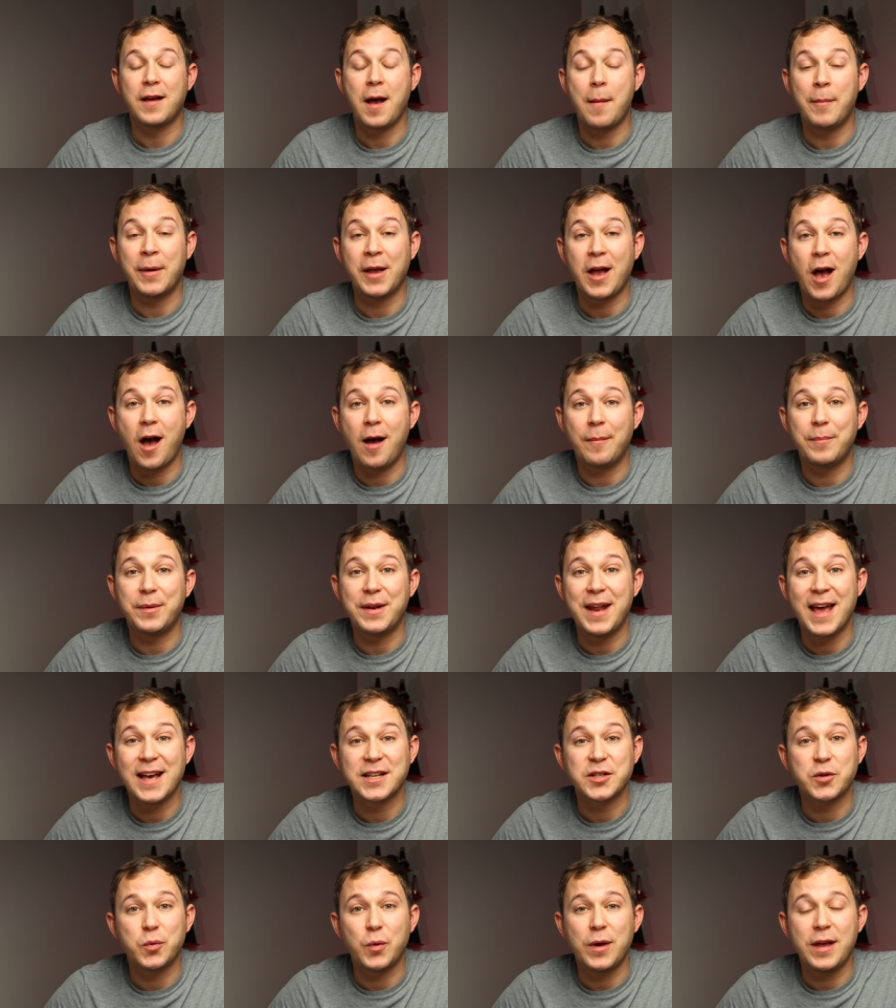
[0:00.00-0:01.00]
Coming up
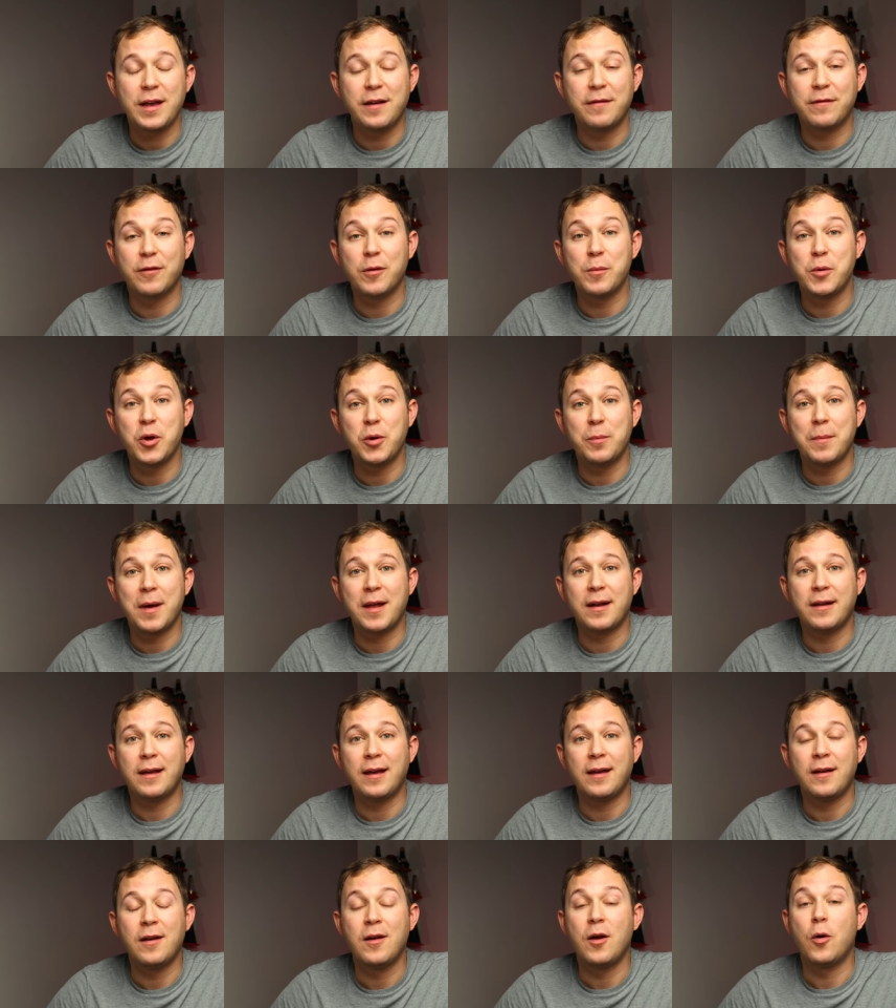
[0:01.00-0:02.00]
next week for Mute
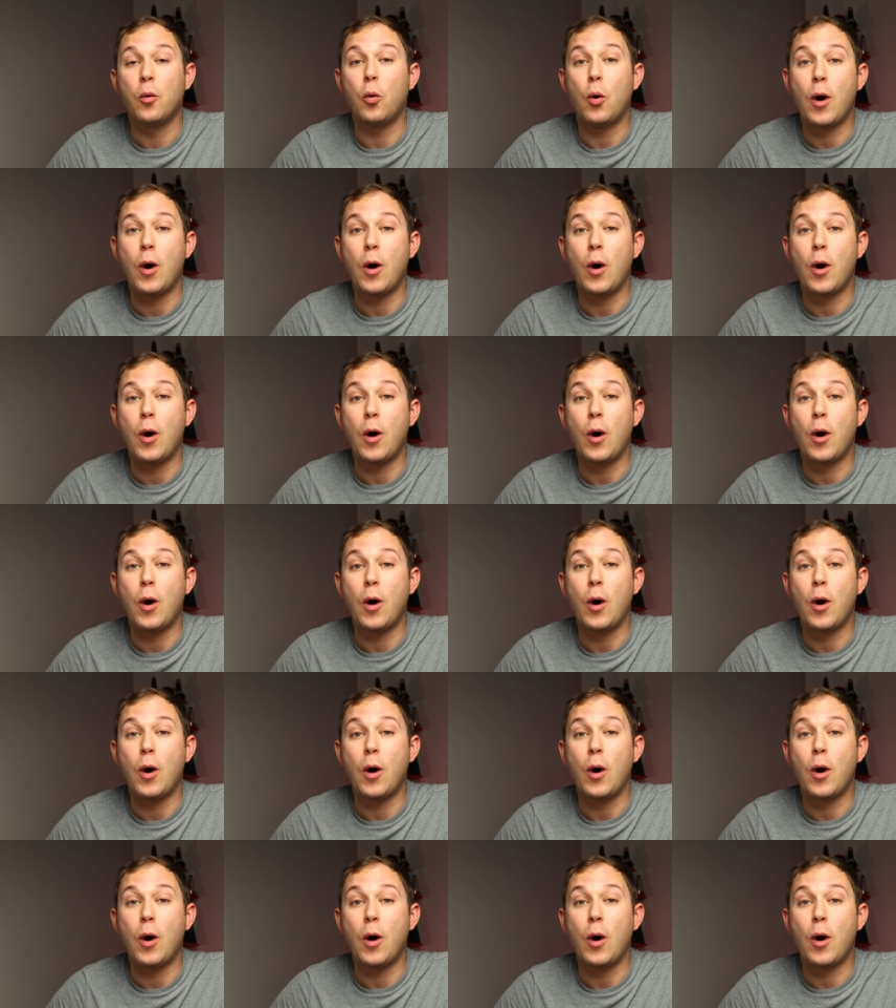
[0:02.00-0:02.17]
Monday,